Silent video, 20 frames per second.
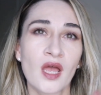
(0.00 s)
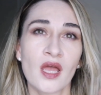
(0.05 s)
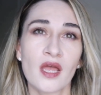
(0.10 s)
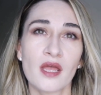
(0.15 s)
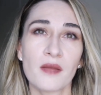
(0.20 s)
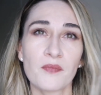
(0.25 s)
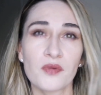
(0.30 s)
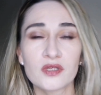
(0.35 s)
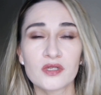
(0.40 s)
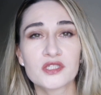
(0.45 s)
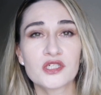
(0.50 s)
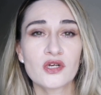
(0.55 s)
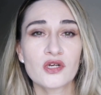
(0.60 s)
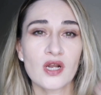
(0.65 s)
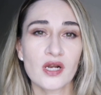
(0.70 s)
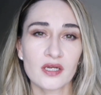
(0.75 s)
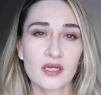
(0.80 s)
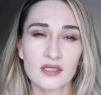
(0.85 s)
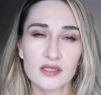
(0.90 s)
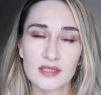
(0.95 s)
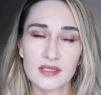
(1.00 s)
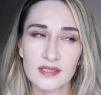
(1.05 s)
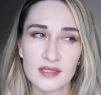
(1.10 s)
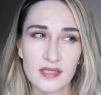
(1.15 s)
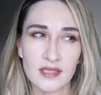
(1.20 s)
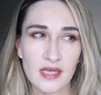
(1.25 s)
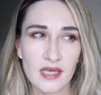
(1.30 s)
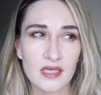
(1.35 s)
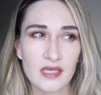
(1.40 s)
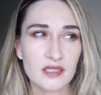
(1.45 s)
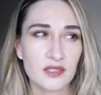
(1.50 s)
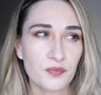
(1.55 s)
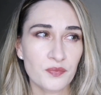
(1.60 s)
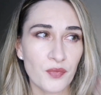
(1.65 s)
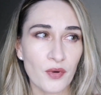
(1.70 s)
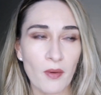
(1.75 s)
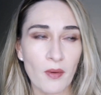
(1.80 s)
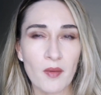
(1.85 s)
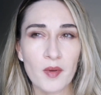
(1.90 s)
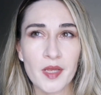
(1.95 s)
in particular in this case
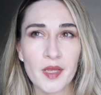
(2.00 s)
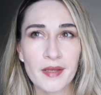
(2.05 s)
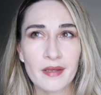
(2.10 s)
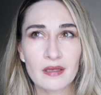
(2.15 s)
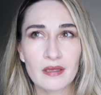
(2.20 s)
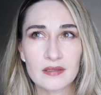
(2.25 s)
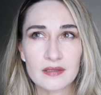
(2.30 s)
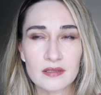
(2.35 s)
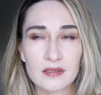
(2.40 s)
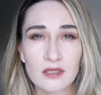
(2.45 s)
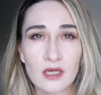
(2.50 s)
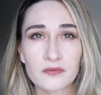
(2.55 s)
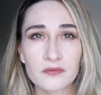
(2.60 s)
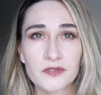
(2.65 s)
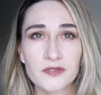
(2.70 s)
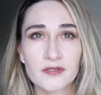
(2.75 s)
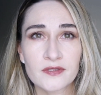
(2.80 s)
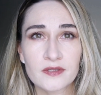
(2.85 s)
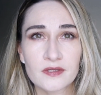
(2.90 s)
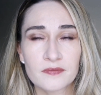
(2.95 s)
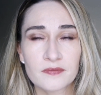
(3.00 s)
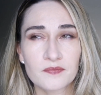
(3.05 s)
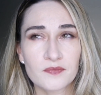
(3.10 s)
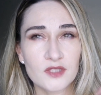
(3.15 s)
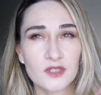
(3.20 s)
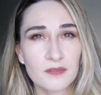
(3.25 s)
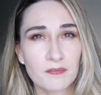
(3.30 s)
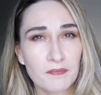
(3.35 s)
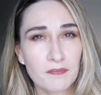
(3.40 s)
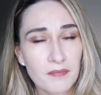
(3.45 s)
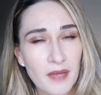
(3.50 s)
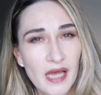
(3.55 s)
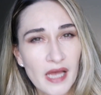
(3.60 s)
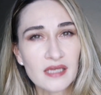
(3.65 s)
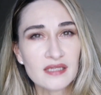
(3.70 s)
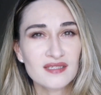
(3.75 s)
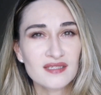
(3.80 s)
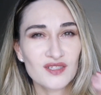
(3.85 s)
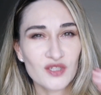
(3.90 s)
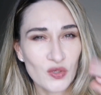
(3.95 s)
probably it's not the
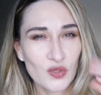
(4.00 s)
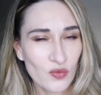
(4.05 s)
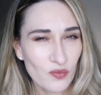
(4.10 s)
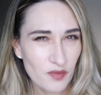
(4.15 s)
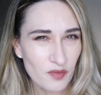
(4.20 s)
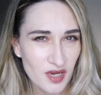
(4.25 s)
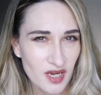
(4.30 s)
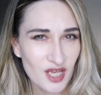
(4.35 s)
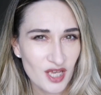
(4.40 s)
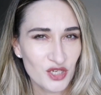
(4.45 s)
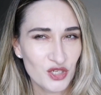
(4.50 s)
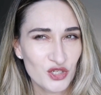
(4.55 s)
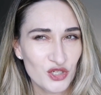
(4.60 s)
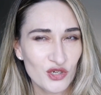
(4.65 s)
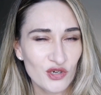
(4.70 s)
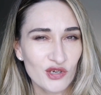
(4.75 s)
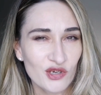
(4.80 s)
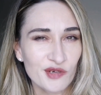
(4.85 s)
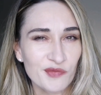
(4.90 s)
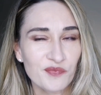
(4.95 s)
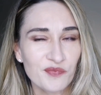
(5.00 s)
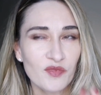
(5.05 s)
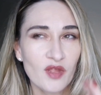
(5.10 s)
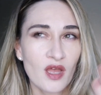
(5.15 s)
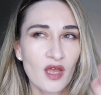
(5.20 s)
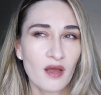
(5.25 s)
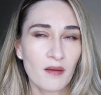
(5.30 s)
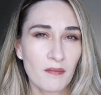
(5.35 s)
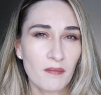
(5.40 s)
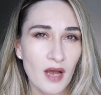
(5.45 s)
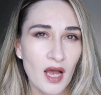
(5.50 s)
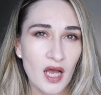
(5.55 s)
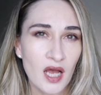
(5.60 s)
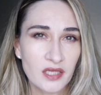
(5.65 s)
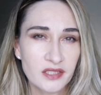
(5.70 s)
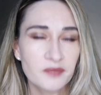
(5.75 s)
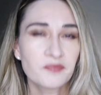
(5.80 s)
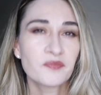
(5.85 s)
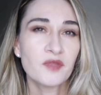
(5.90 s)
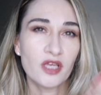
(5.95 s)
best combination,
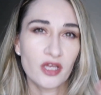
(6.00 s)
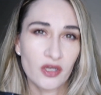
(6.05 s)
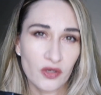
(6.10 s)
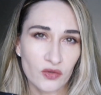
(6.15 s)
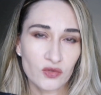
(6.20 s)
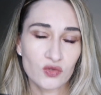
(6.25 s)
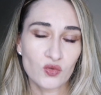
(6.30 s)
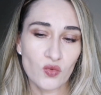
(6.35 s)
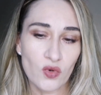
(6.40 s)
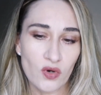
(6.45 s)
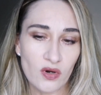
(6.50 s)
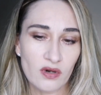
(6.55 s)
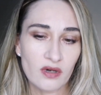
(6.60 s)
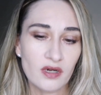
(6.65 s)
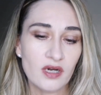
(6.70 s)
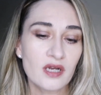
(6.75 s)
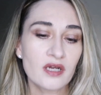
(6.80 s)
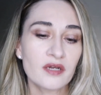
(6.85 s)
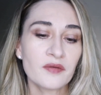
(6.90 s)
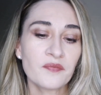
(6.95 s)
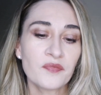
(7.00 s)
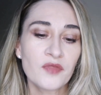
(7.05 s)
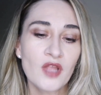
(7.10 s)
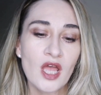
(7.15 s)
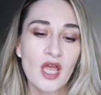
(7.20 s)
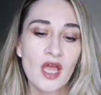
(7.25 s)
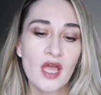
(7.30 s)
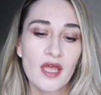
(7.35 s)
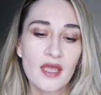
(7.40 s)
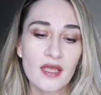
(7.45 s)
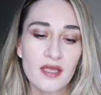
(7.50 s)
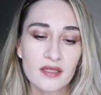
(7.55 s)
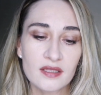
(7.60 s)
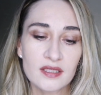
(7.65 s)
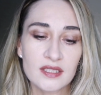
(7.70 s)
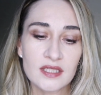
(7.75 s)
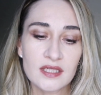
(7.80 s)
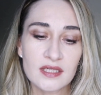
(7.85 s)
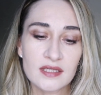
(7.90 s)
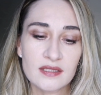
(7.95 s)
but it could work, it
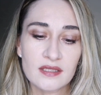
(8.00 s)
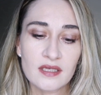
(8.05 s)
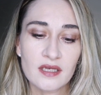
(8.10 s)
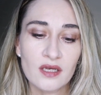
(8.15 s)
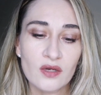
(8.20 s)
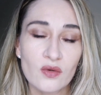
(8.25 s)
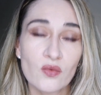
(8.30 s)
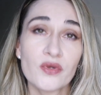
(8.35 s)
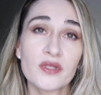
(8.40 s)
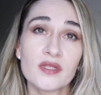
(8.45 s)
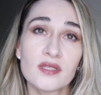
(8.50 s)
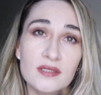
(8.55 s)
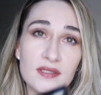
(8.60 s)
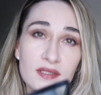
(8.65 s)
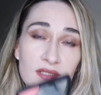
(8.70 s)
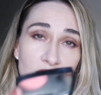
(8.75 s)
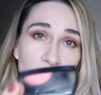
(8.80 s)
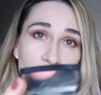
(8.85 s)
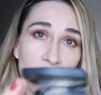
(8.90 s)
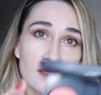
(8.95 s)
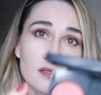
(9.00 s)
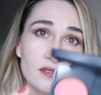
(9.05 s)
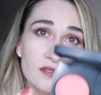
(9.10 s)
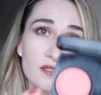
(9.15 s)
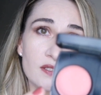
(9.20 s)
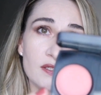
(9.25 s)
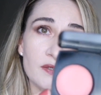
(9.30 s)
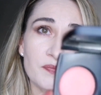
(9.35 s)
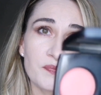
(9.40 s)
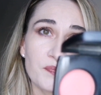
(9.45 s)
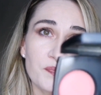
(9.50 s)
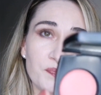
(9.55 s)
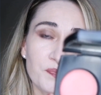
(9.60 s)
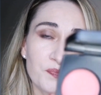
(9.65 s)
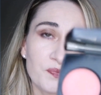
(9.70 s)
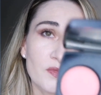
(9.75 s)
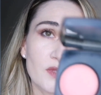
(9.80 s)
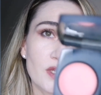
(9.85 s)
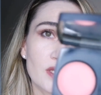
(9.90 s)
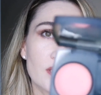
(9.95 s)
is Quintessence,
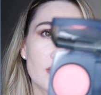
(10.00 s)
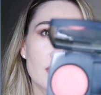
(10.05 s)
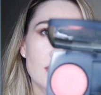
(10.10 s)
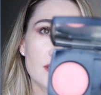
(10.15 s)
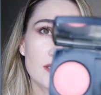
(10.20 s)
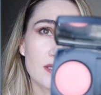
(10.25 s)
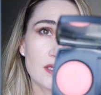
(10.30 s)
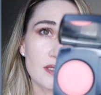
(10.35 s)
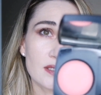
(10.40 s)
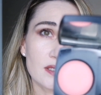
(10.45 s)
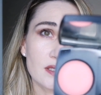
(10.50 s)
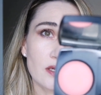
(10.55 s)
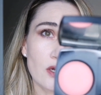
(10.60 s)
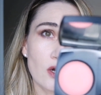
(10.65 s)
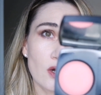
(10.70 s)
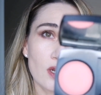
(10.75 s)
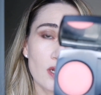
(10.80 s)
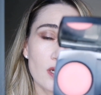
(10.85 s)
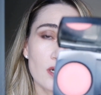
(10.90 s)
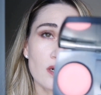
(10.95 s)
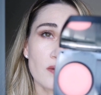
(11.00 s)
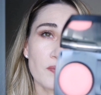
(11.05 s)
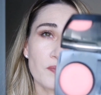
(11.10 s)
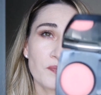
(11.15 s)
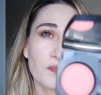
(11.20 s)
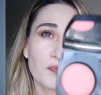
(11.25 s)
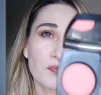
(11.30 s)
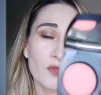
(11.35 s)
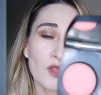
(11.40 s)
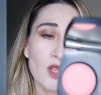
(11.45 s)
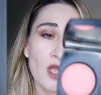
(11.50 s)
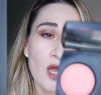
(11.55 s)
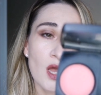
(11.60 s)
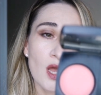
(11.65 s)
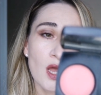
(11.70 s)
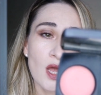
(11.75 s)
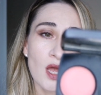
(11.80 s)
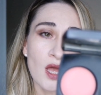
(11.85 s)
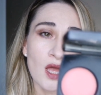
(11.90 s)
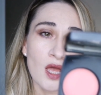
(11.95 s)
that is this color,
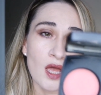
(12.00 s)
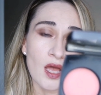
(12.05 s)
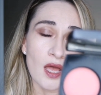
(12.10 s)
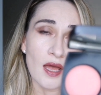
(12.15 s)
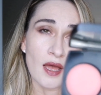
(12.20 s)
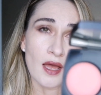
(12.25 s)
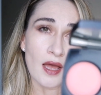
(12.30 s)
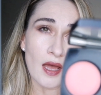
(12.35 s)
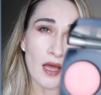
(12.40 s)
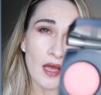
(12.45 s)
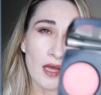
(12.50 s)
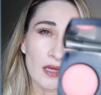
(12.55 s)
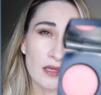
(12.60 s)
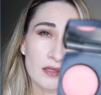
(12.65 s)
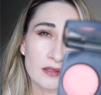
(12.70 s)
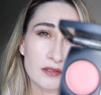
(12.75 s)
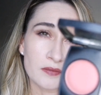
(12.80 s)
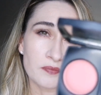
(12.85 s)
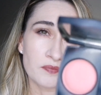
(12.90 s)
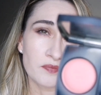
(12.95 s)
and